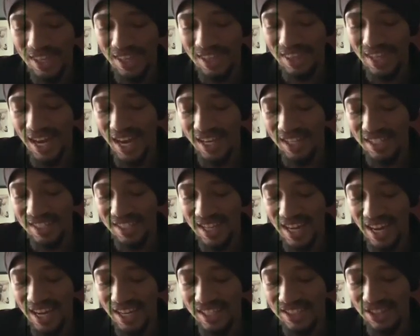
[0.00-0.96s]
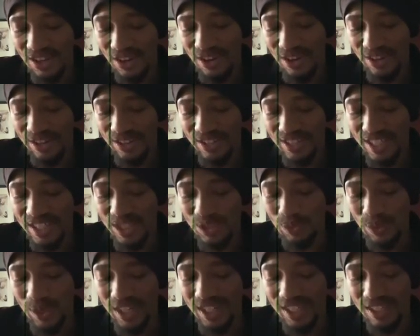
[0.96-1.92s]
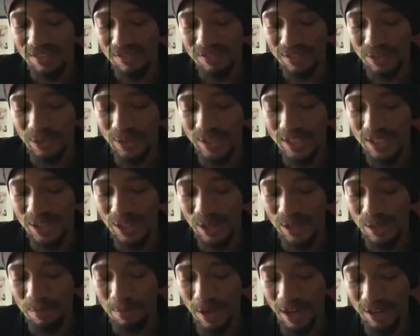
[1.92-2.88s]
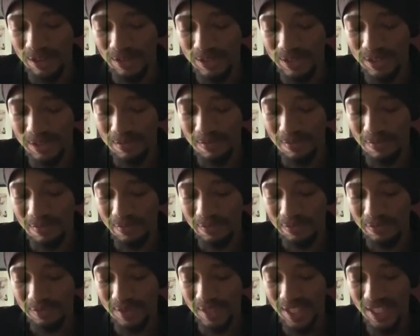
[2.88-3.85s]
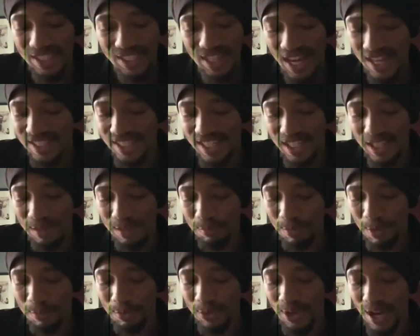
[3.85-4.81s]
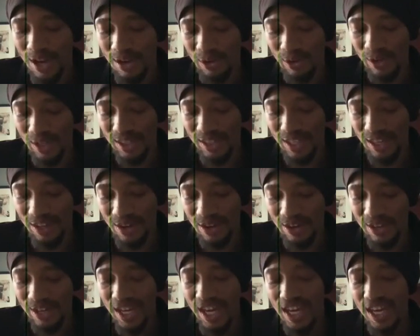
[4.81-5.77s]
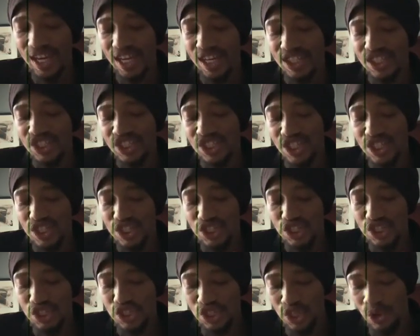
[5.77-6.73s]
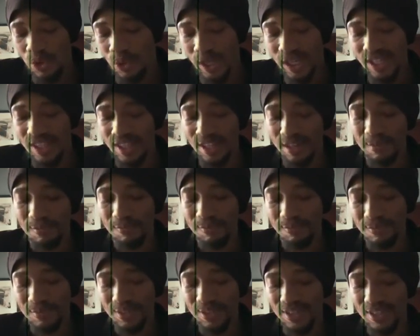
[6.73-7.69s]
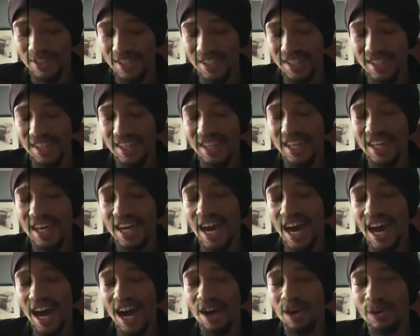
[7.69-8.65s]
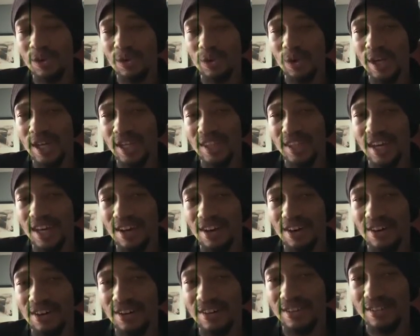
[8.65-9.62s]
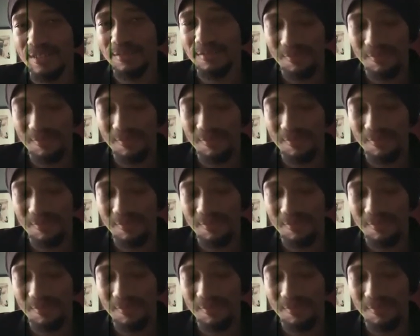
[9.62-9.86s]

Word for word: That, at its heart, is what influence is all about. It's not telling people how great they are, it's showing them how great they are.